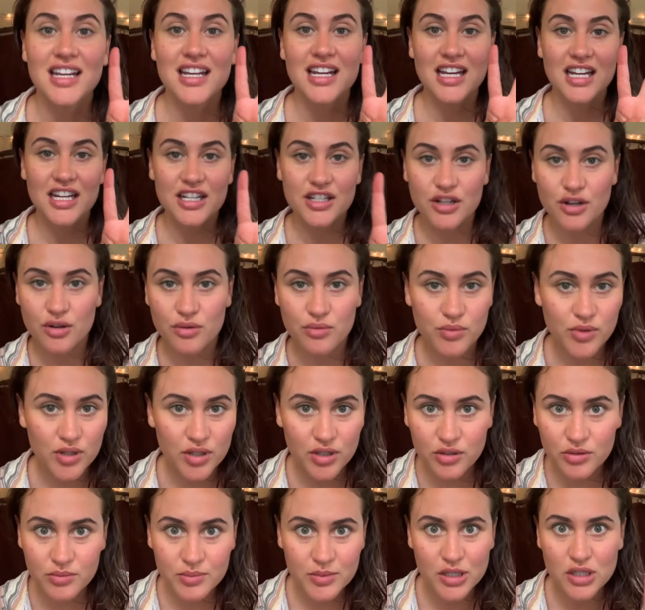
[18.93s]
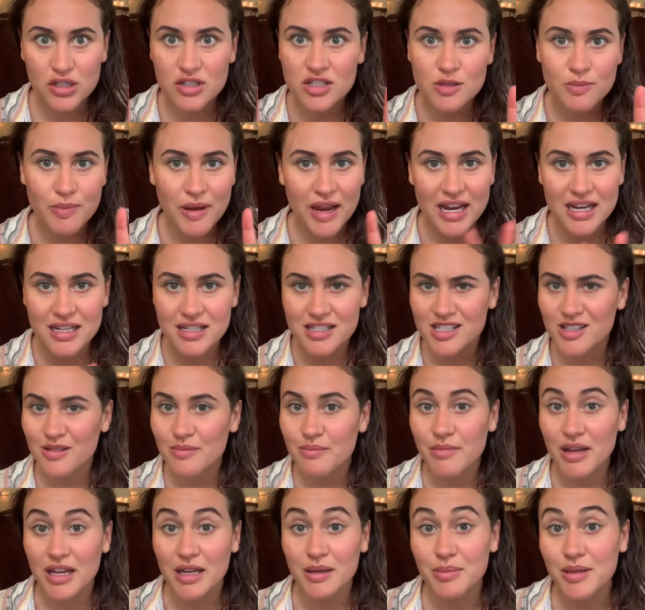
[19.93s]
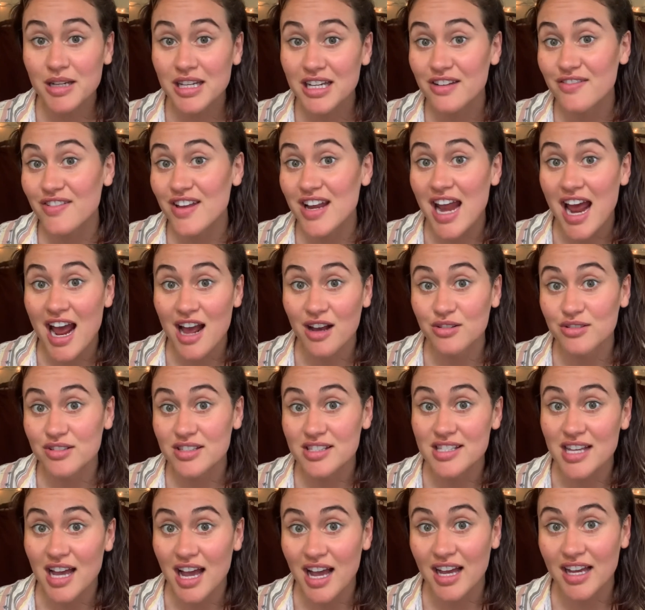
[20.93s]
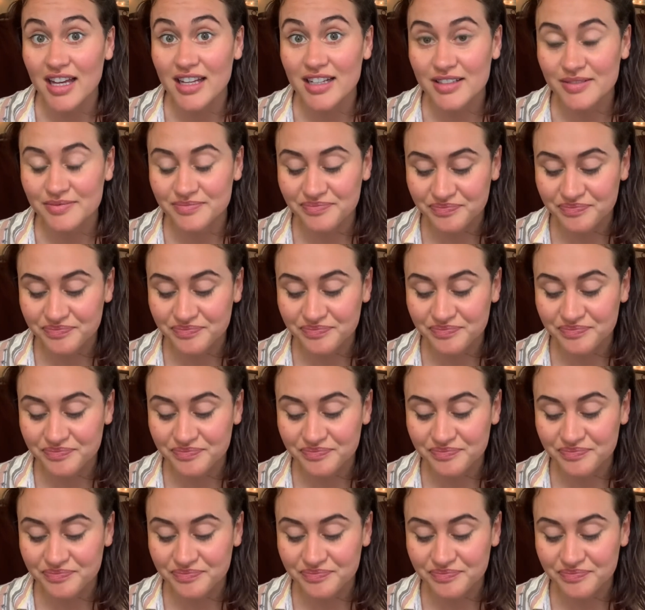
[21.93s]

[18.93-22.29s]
in your room, your space, maybe even outside.